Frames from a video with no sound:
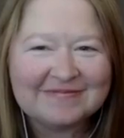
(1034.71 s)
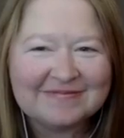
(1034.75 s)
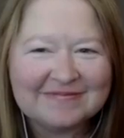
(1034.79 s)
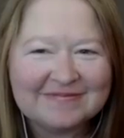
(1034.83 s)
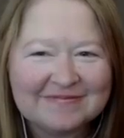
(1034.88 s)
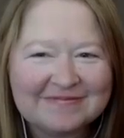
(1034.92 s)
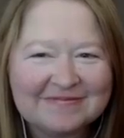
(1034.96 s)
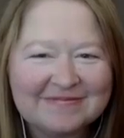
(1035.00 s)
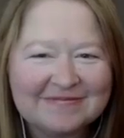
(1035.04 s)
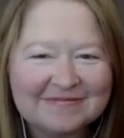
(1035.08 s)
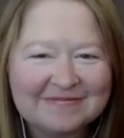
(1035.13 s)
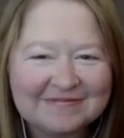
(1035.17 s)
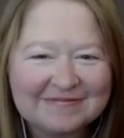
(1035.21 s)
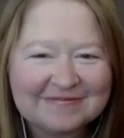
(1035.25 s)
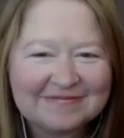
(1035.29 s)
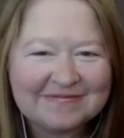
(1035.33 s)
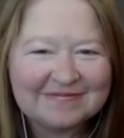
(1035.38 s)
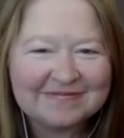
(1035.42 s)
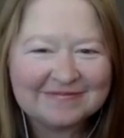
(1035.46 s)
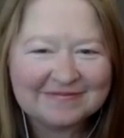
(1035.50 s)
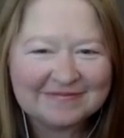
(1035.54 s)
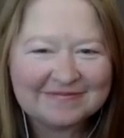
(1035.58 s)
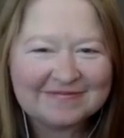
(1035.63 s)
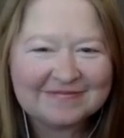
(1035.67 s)

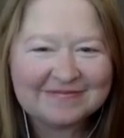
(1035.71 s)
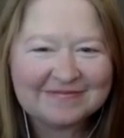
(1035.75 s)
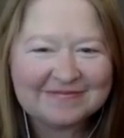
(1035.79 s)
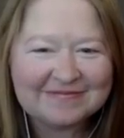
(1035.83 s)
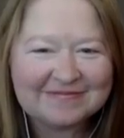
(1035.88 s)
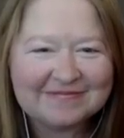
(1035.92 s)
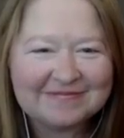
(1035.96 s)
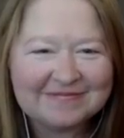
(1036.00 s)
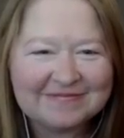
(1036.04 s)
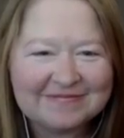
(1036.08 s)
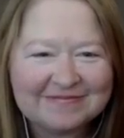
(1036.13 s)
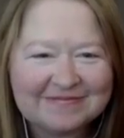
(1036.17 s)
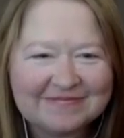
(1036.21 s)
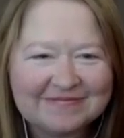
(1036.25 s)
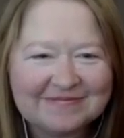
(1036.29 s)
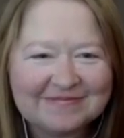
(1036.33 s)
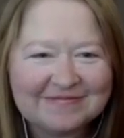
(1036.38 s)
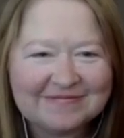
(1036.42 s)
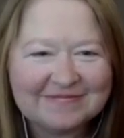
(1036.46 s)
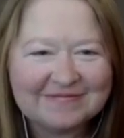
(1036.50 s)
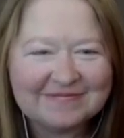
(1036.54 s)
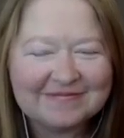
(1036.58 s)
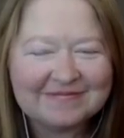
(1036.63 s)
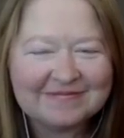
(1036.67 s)

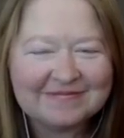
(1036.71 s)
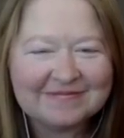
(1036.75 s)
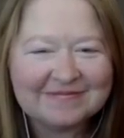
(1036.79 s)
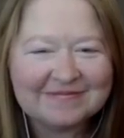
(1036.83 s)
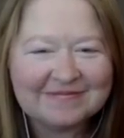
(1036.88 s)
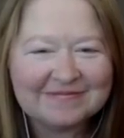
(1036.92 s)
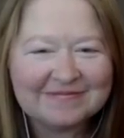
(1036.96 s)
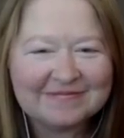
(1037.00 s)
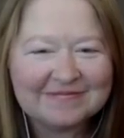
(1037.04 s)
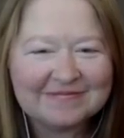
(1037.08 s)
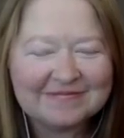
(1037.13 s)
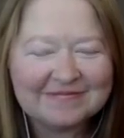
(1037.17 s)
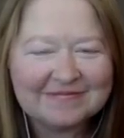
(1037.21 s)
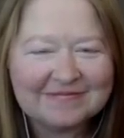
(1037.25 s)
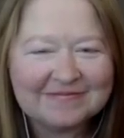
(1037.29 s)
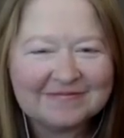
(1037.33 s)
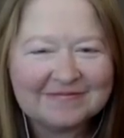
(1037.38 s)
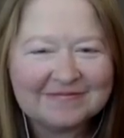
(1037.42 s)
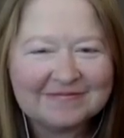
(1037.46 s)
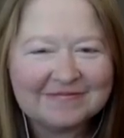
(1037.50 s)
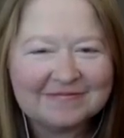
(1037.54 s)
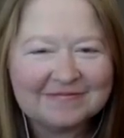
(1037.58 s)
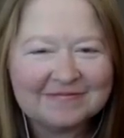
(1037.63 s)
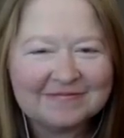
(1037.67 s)

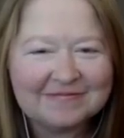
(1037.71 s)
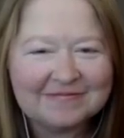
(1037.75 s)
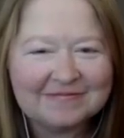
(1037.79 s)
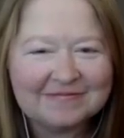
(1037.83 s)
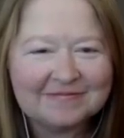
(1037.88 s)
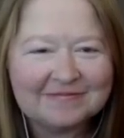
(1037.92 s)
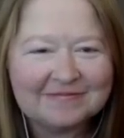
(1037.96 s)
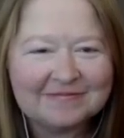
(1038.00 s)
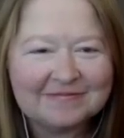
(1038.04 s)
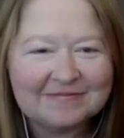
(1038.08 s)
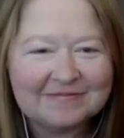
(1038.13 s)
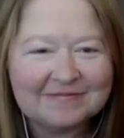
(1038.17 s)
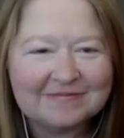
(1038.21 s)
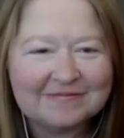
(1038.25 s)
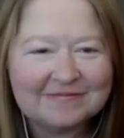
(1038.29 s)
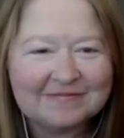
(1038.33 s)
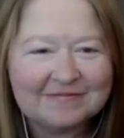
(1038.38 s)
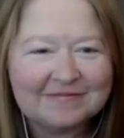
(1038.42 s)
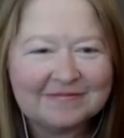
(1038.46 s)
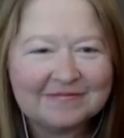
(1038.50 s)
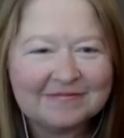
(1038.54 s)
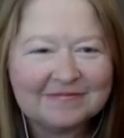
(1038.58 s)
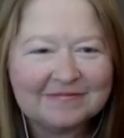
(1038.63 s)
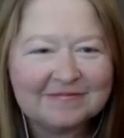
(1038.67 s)

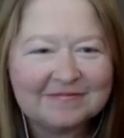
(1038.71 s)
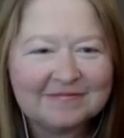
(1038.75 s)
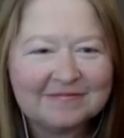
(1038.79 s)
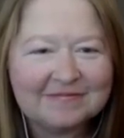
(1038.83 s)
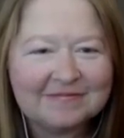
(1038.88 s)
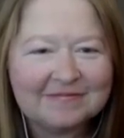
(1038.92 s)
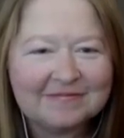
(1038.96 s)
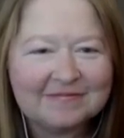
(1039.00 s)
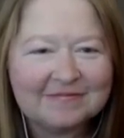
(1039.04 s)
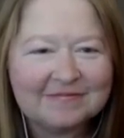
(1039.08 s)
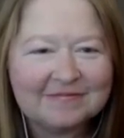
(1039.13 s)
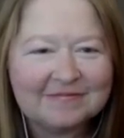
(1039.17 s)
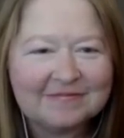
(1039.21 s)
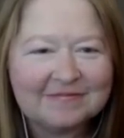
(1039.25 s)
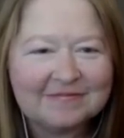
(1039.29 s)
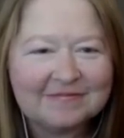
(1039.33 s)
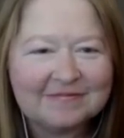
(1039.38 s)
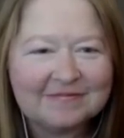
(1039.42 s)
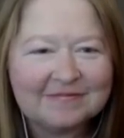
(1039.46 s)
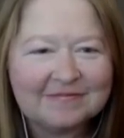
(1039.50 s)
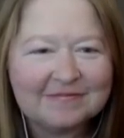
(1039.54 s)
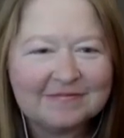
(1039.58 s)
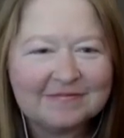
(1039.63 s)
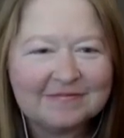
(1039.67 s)

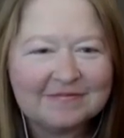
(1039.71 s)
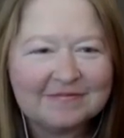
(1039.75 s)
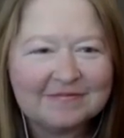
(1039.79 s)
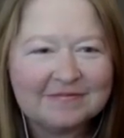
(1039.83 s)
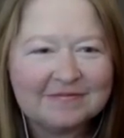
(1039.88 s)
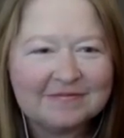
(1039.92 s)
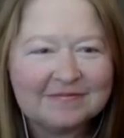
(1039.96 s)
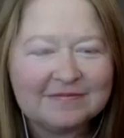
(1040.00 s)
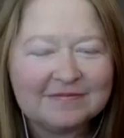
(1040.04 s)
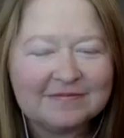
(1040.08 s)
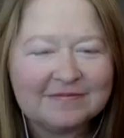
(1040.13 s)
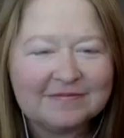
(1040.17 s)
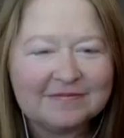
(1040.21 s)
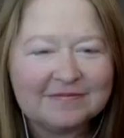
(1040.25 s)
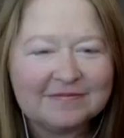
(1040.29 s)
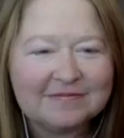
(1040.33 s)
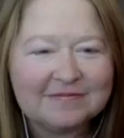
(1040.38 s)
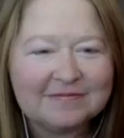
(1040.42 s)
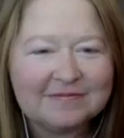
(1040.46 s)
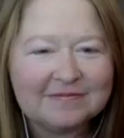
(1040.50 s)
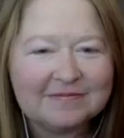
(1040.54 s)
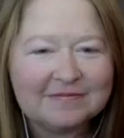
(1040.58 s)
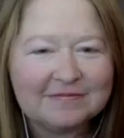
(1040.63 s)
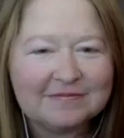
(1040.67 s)

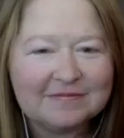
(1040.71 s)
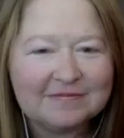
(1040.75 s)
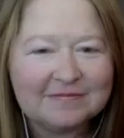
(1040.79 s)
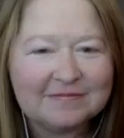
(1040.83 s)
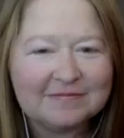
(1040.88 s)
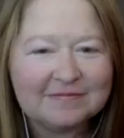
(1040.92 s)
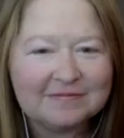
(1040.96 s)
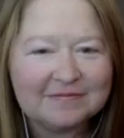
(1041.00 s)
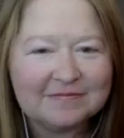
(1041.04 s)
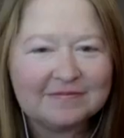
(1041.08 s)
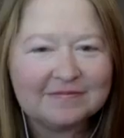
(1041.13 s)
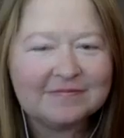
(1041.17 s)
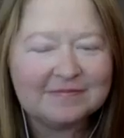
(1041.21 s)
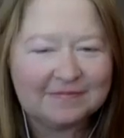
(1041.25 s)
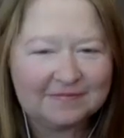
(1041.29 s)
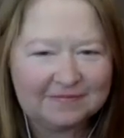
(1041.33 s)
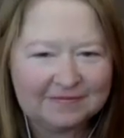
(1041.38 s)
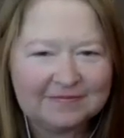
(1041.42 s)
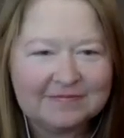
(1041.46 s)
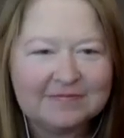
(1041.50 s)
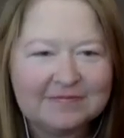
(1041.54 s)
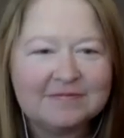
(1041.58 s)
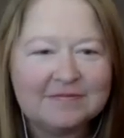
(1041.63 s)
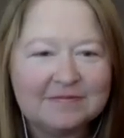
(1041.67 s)

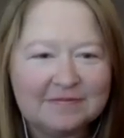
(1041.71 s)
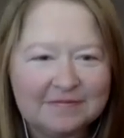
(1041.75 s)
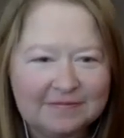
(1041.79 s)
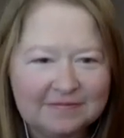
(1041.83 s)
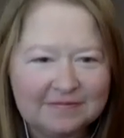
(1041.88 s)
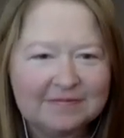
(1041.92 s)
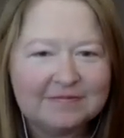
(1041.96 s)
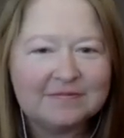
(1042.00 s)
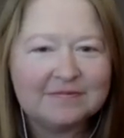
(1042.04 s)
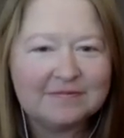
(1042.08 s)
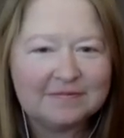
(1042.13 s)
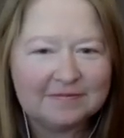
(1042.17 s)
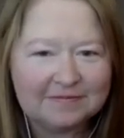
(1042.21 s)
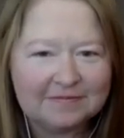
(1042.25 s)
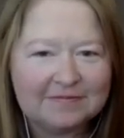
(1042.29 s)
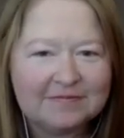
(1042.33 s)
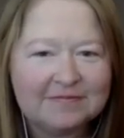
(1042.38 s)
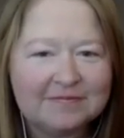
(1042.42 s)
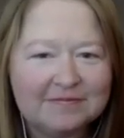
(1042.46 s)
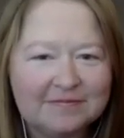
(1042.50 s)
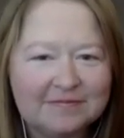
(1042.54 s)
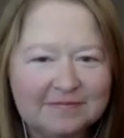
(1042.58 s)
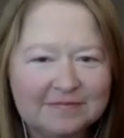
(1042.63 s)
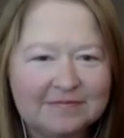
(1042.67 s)
The person shown says nothing.